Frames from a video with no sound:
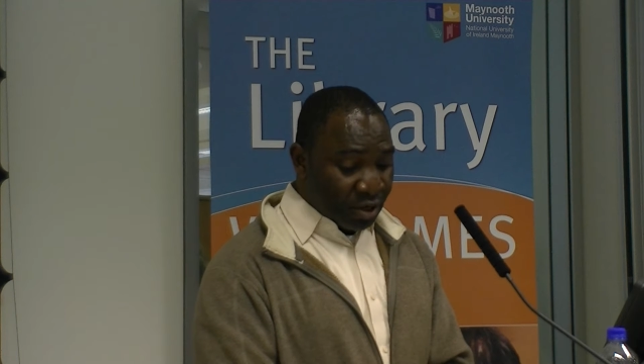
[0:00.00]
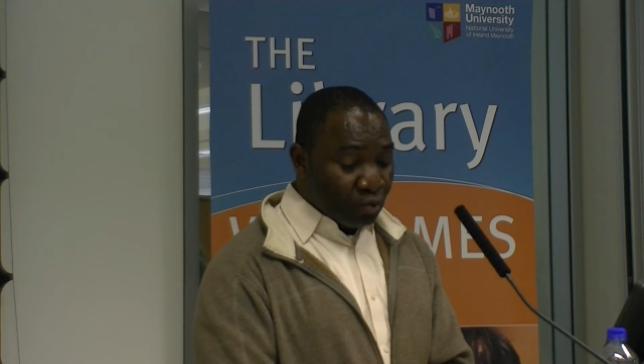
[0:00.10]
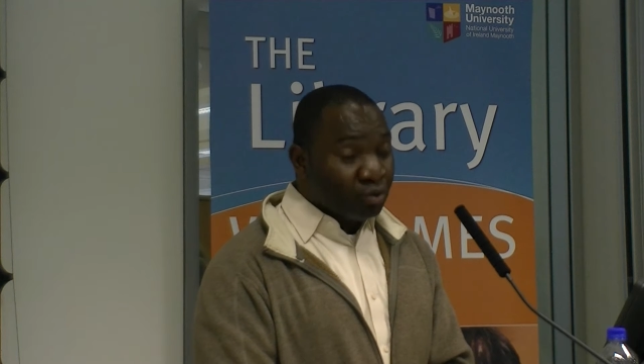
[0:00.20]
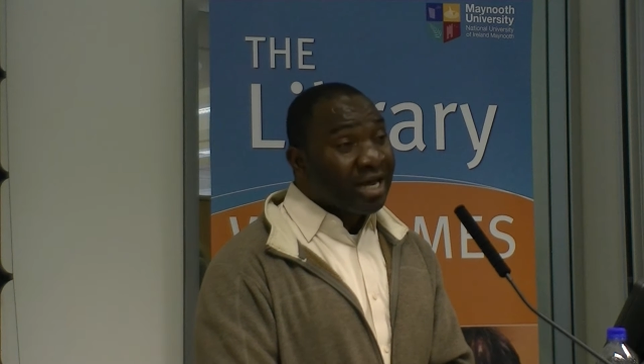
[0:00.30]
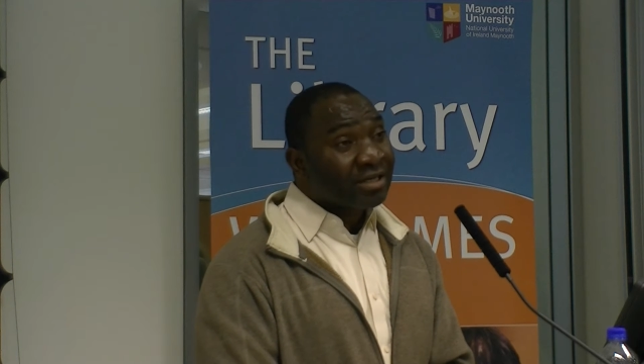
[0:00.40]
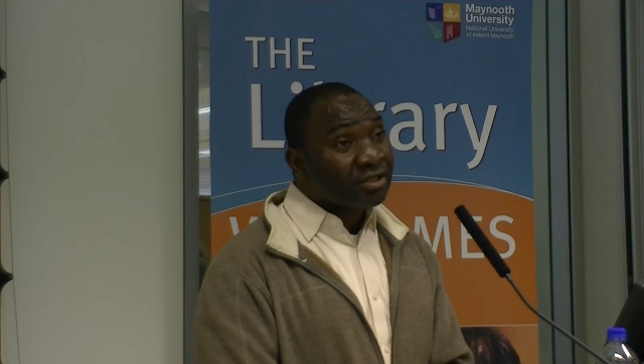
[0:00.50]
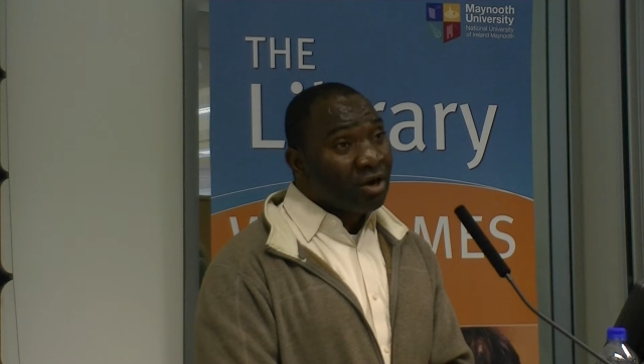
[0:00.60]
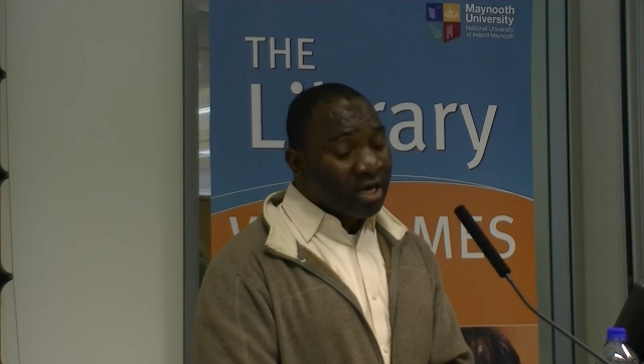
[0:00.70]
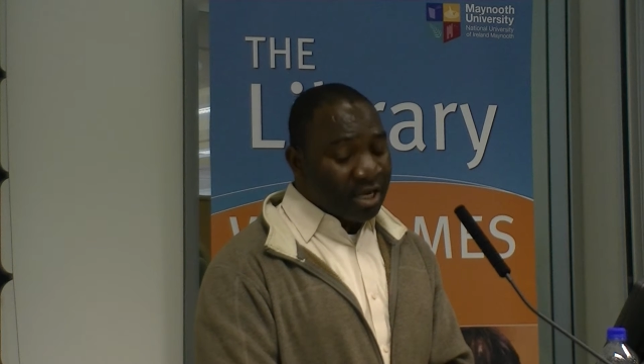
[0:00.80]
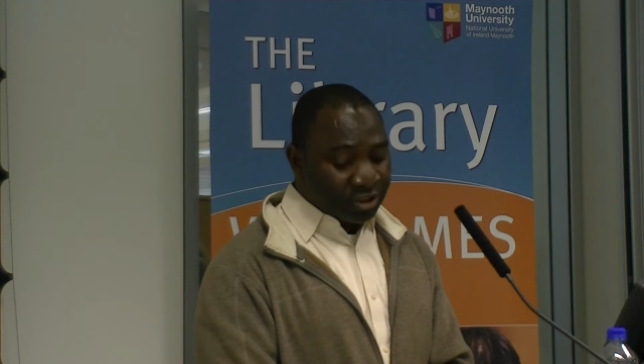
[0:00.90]
would
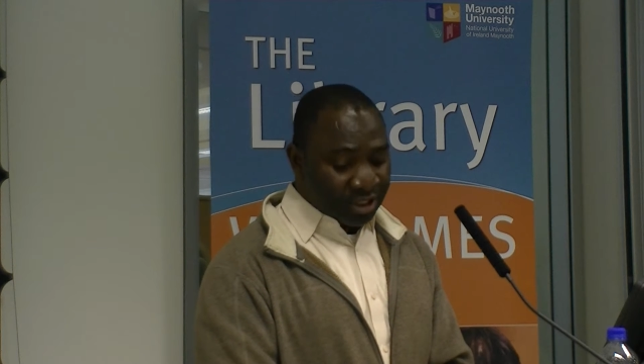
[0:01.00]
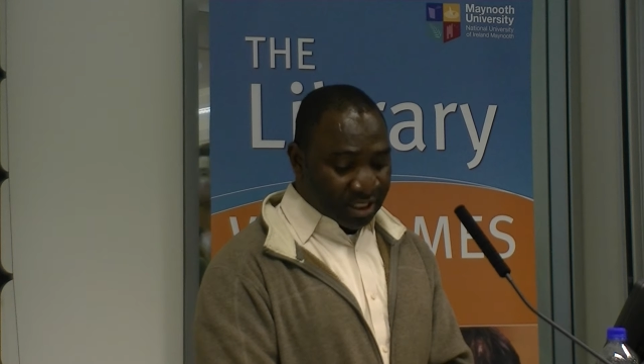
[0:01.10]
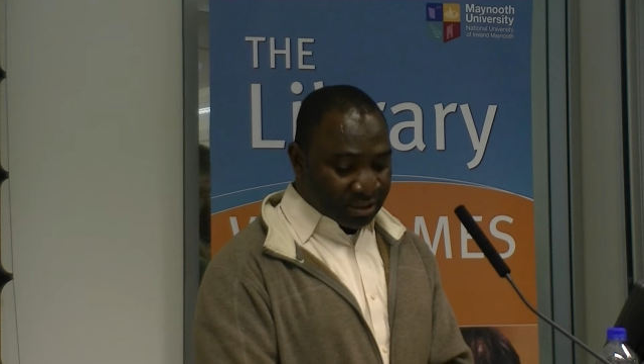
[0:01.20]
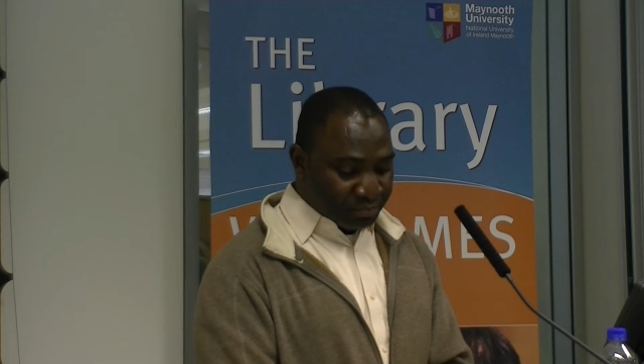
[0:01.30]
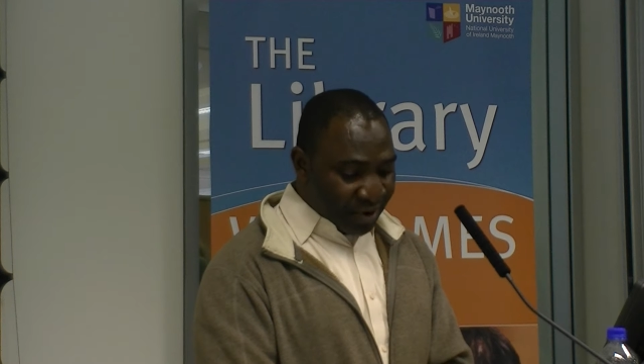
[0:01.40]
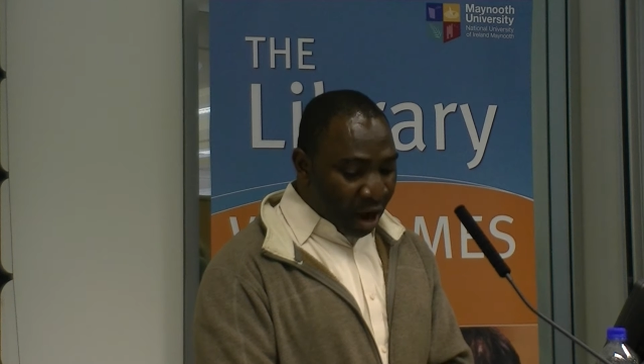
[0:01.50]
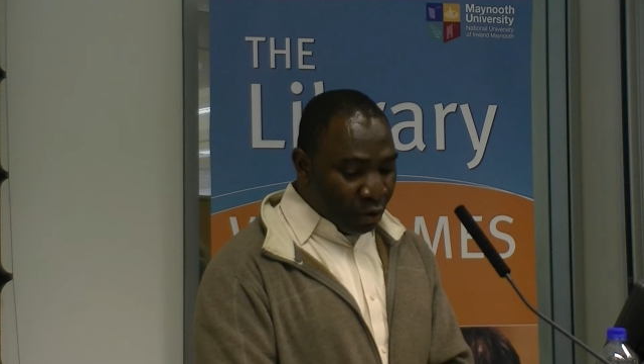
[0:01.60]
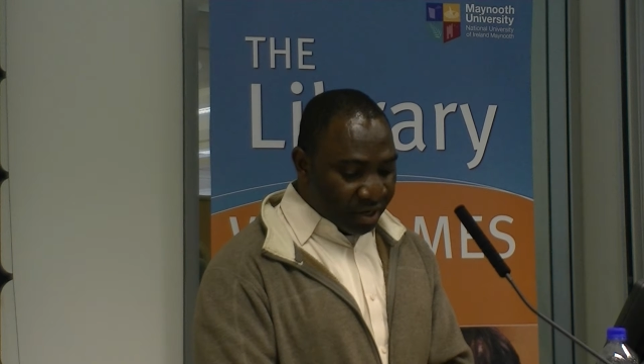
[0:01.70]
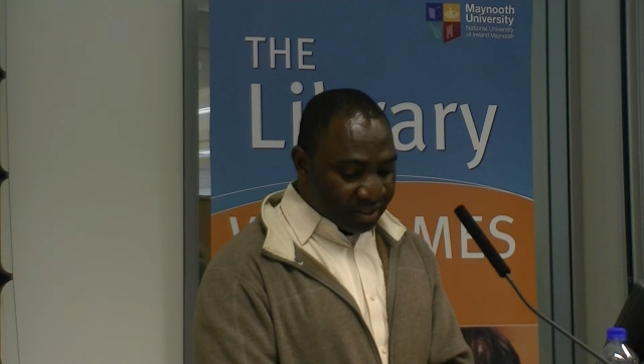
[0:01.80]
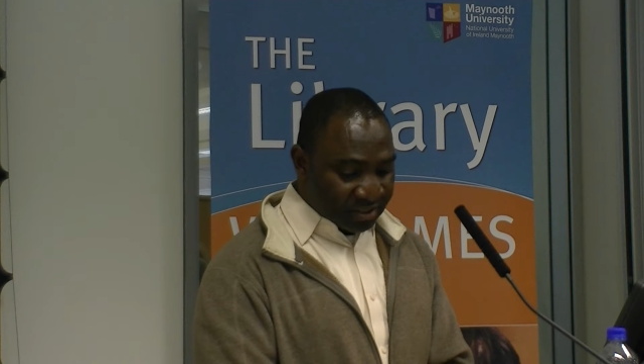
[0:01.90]
acknowledge his
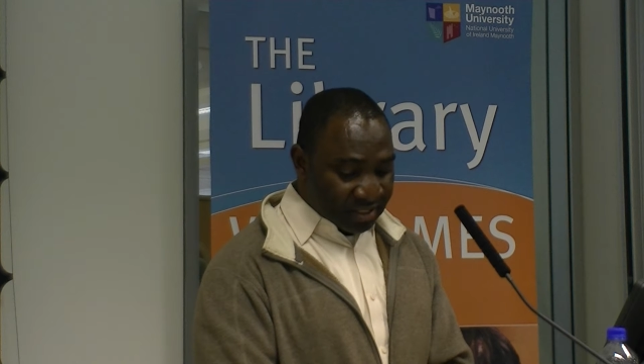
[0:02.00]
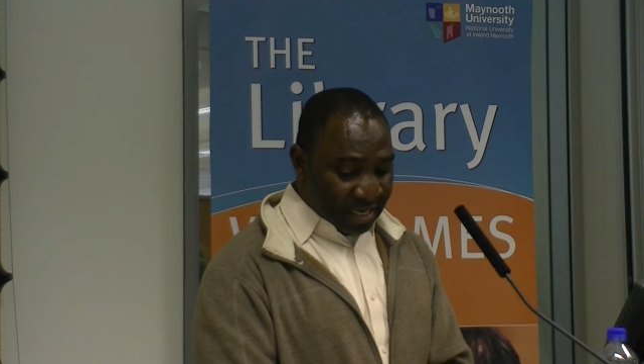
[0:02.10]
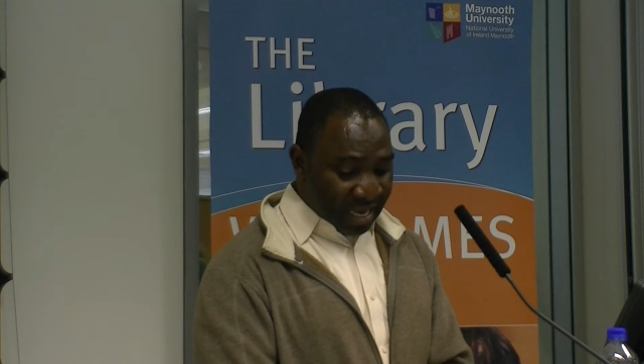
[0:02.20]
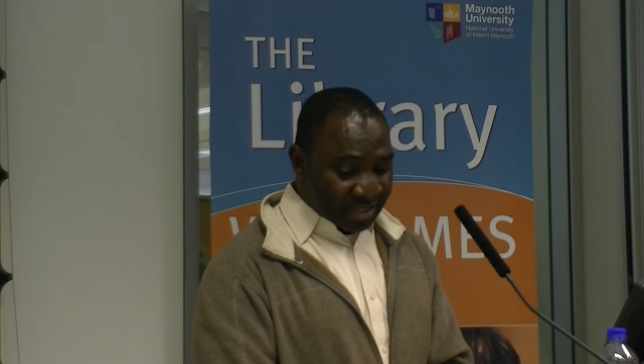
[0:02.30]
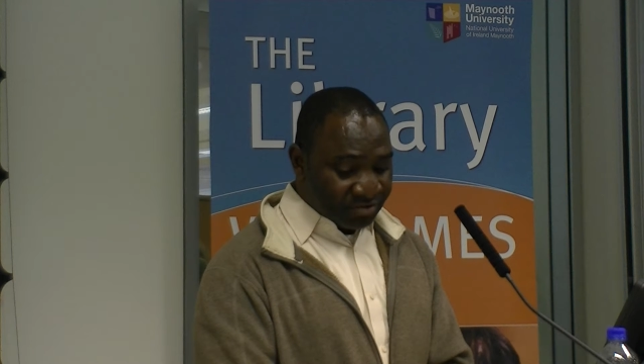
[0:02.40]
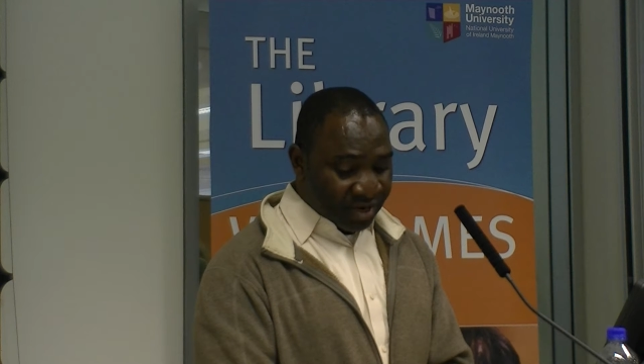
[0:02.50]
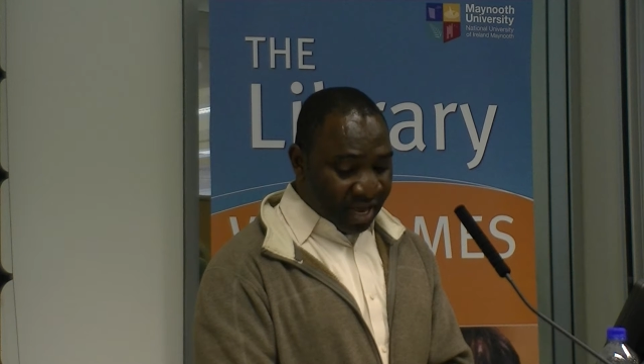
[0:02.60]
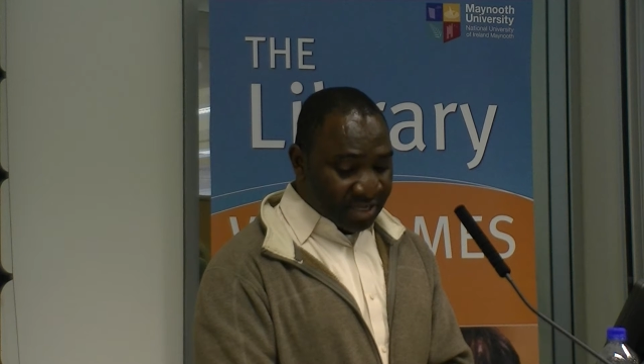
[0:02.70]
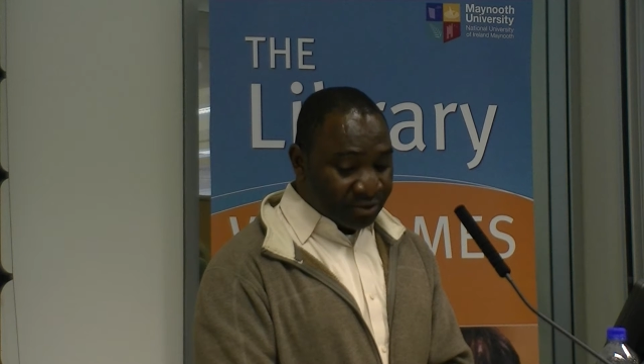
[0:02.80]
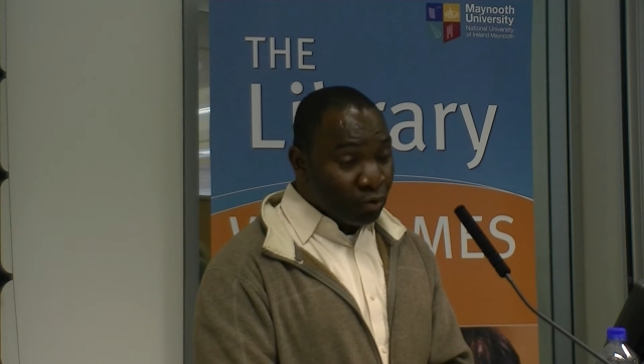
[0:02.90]
prowess as
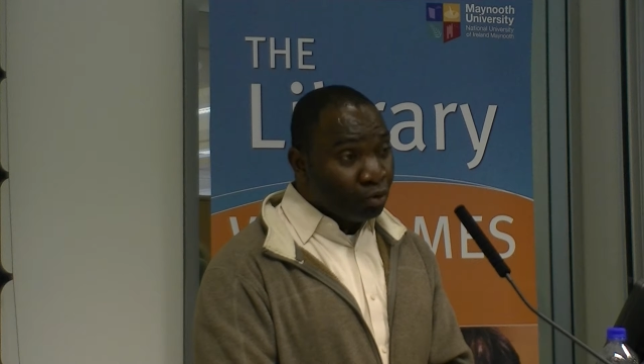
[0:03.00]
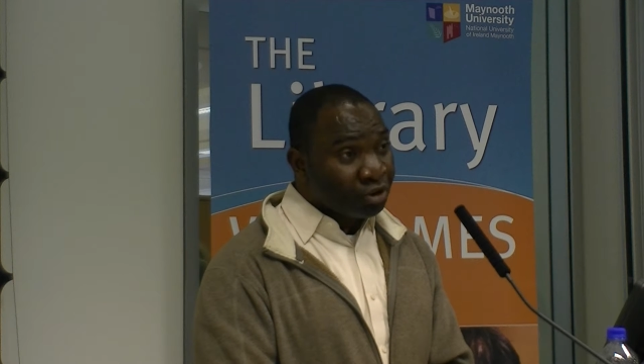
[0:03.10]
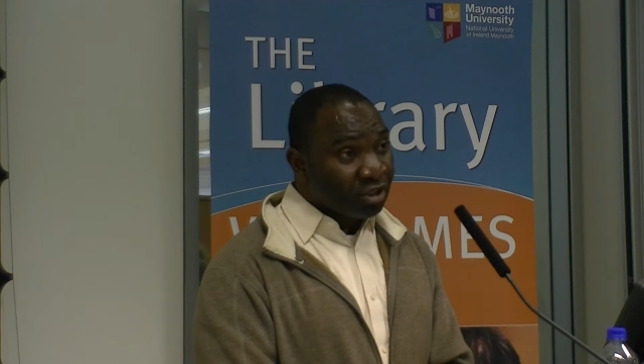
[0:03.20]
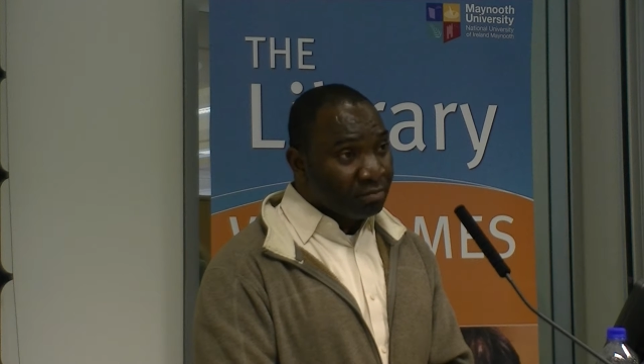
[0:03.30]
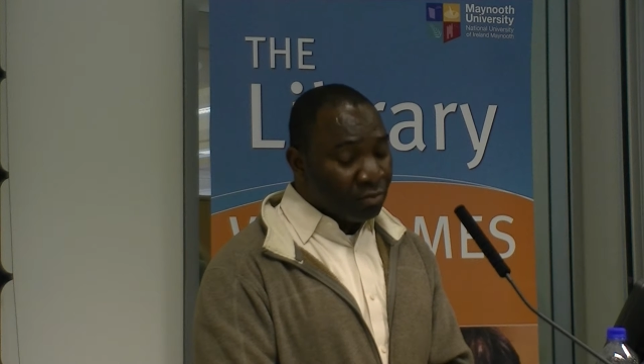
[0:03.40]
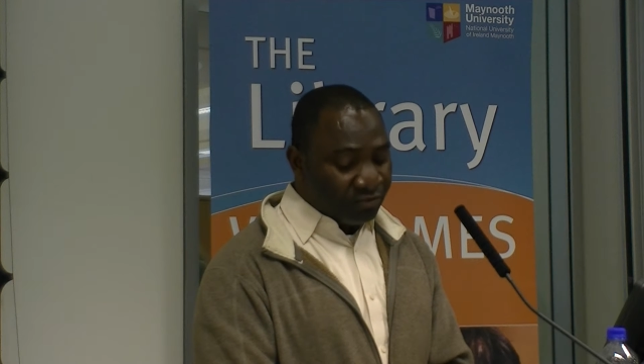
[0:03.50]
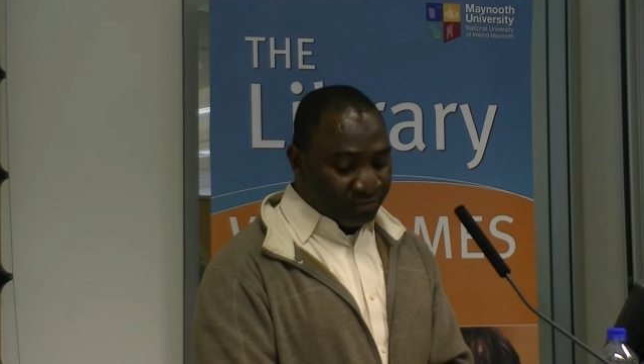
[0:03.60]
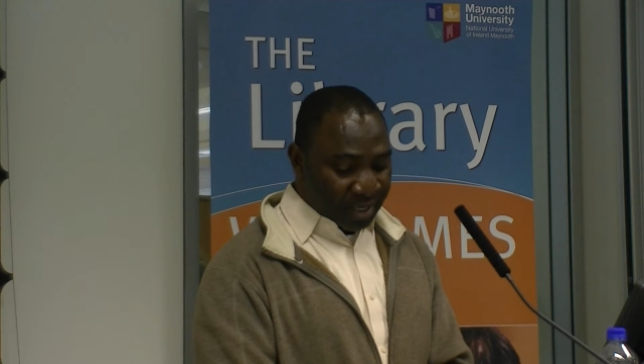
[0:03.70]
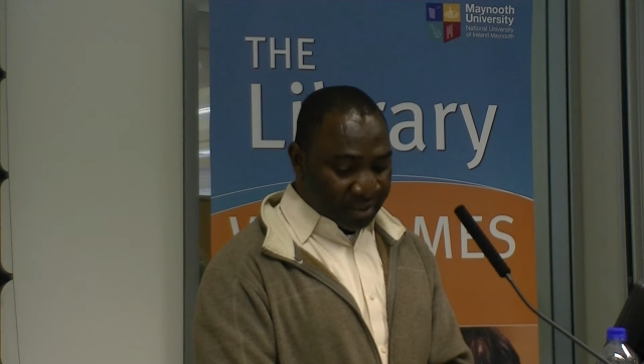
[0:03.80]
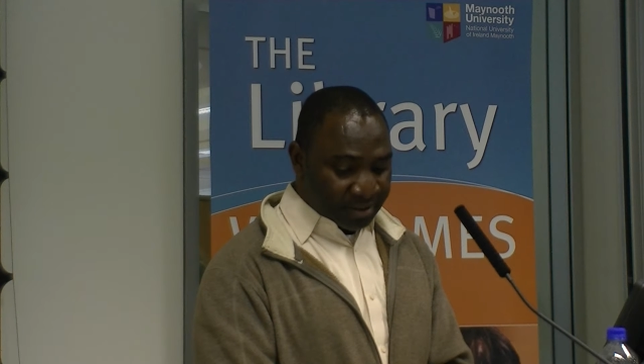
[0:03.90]
regards social
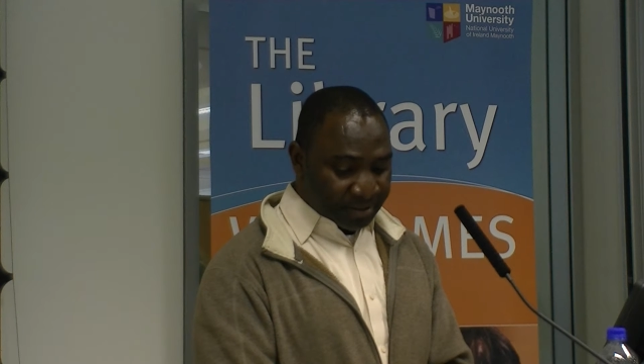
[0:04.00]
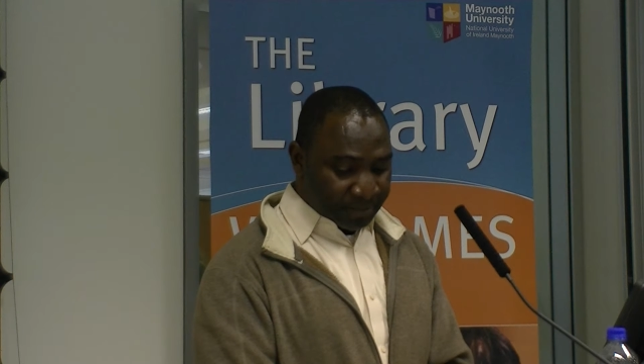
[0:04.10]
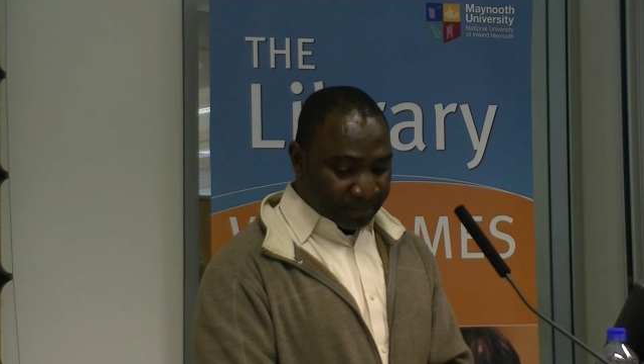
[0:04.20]
movement.